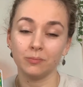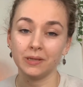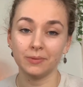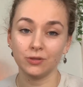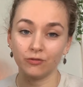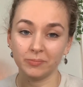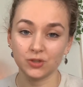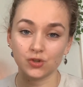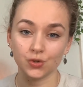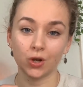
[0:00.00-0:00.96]
Maybe you've been
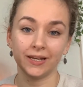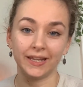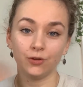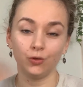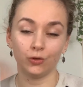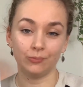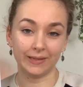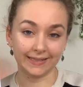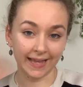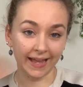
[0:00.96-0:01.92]
struggling to
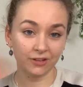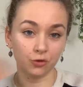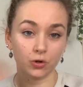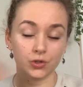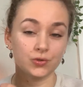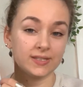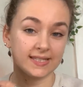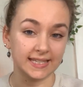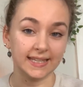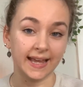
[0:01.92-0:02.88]
admit that or to
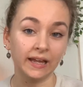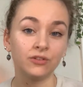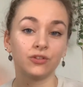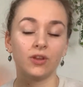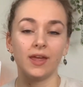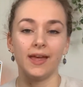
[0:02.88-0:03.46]
see that,